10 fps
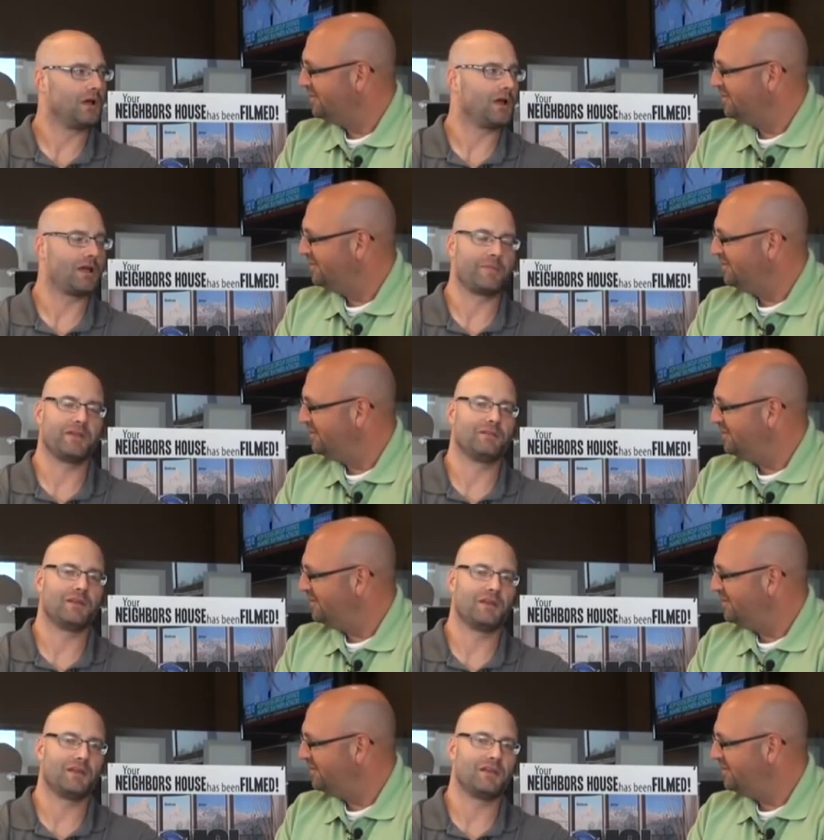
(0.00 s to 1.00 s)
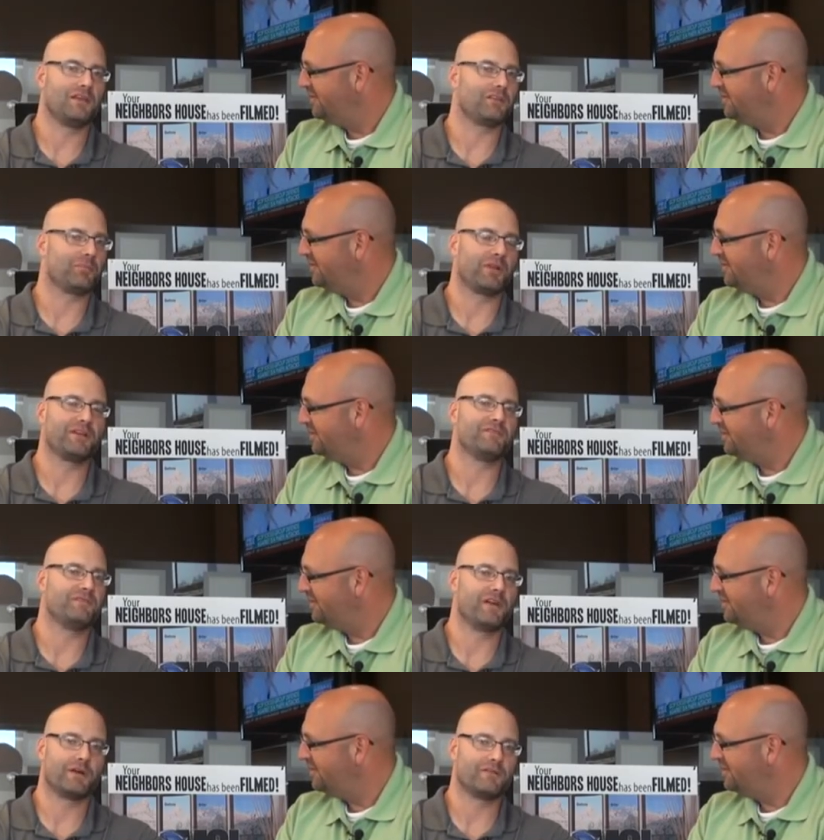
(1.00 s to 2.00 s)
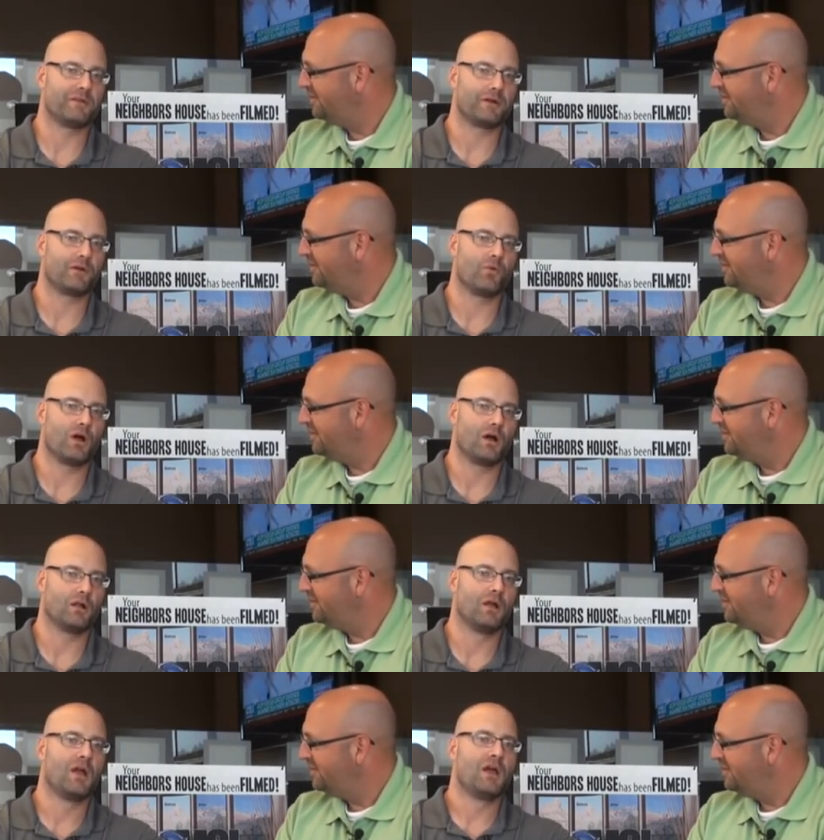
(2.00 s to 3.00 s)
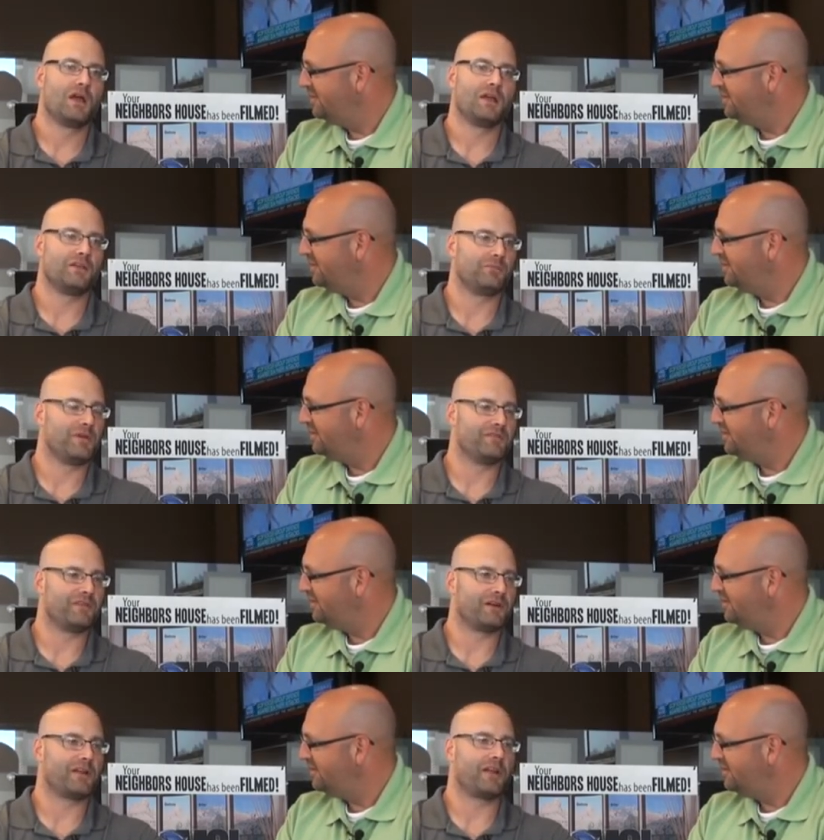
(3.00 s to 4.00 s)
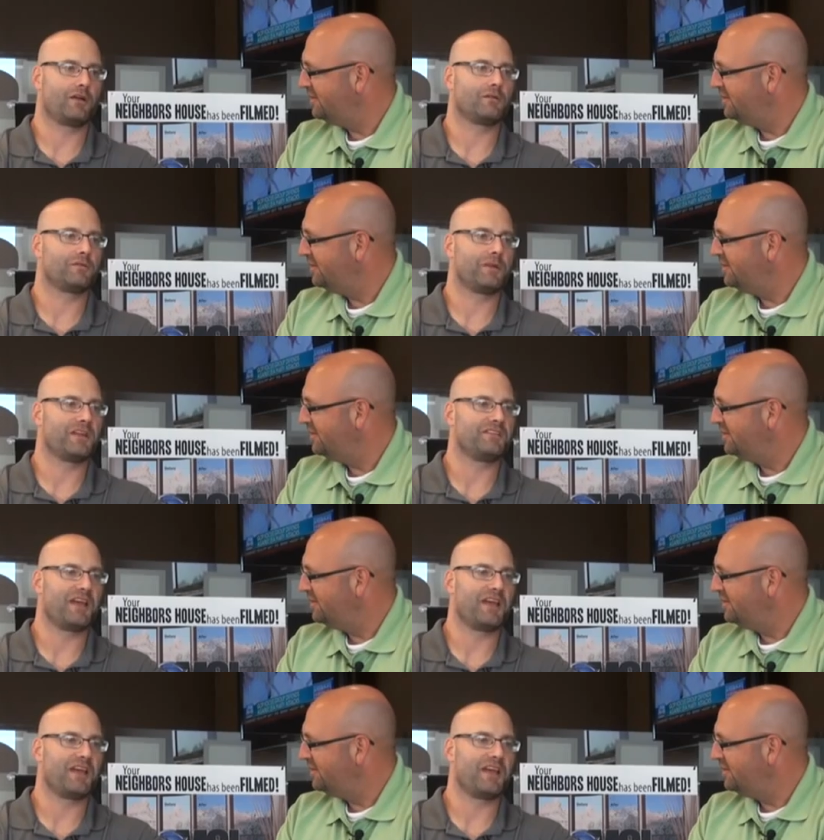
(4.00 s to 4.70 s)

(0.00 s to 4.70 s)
Speaker 1: I mean, he, he has played very, very well. He has been very error free. You